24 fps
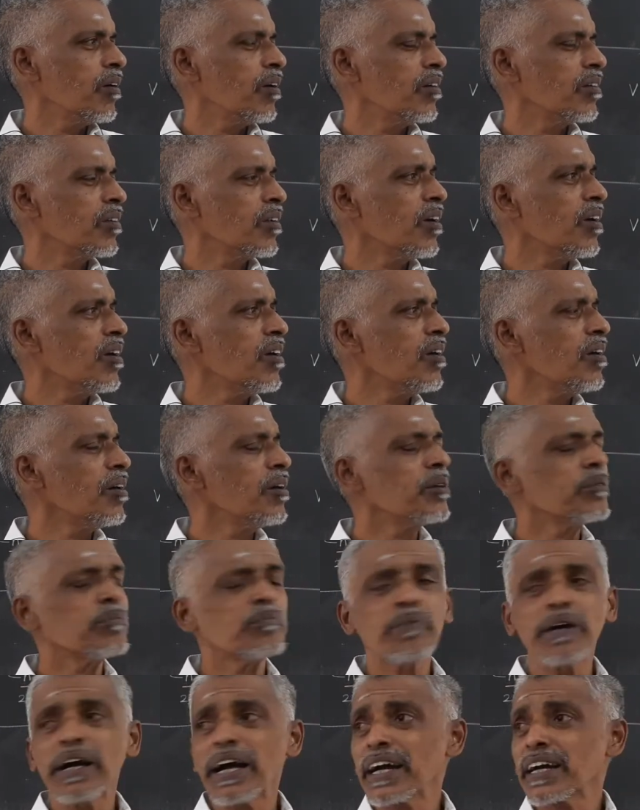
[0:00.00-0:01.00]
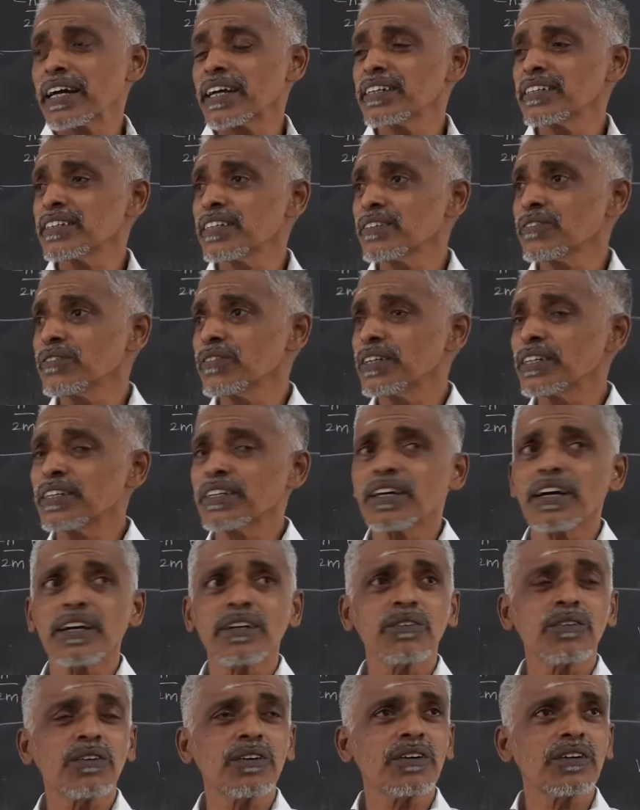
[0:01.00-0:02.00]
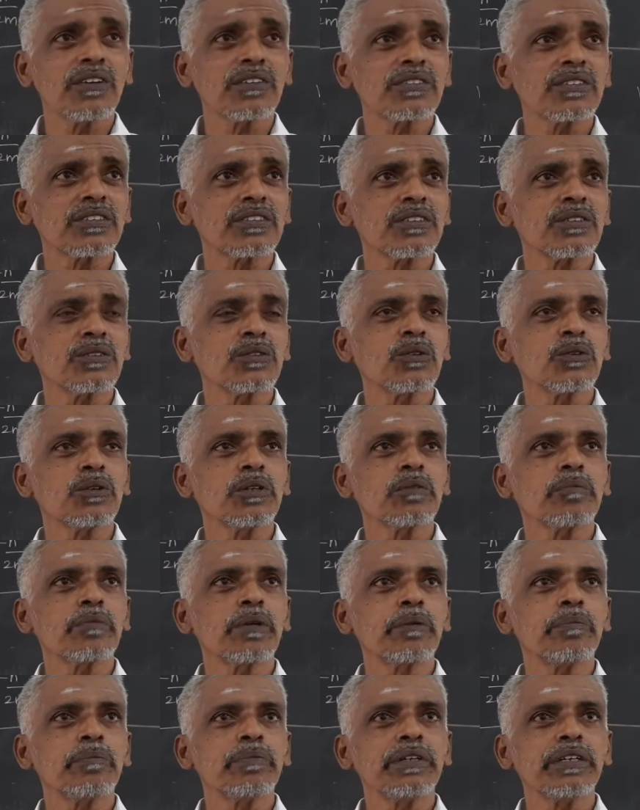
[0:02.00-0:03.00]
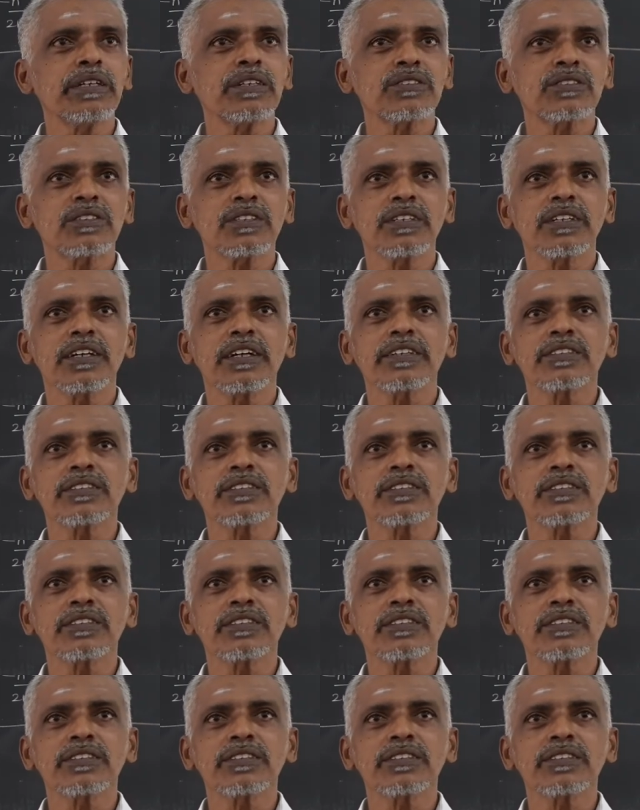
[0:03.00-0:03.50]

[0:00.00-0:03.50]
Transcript: Long back, I think when I was doing my BSc,